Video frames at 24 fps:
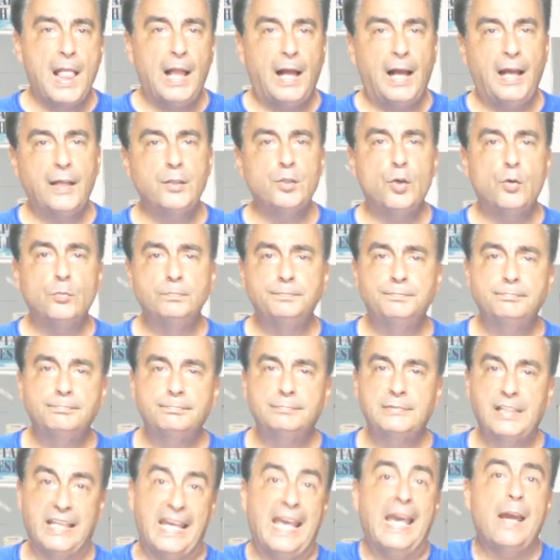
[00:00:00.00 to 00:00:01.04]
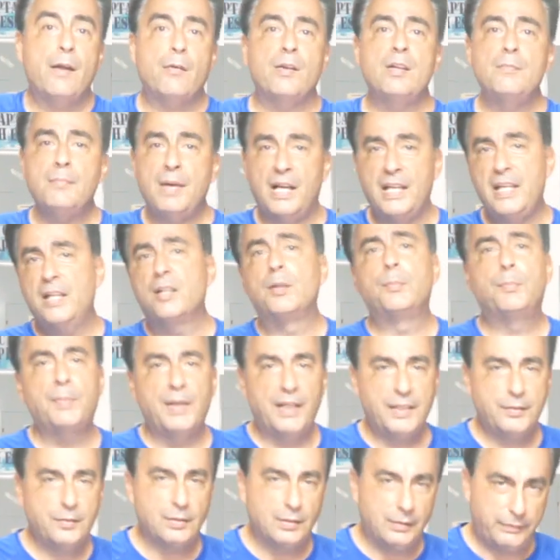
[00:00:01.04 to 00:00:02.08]
I don't carry my
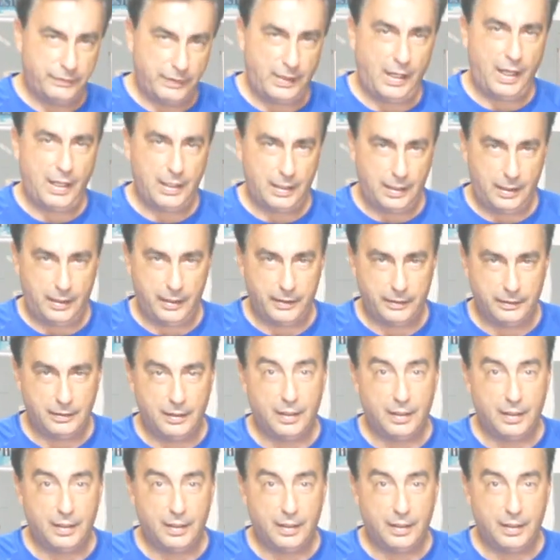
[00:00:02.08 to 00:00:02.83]
airplane to the flight line.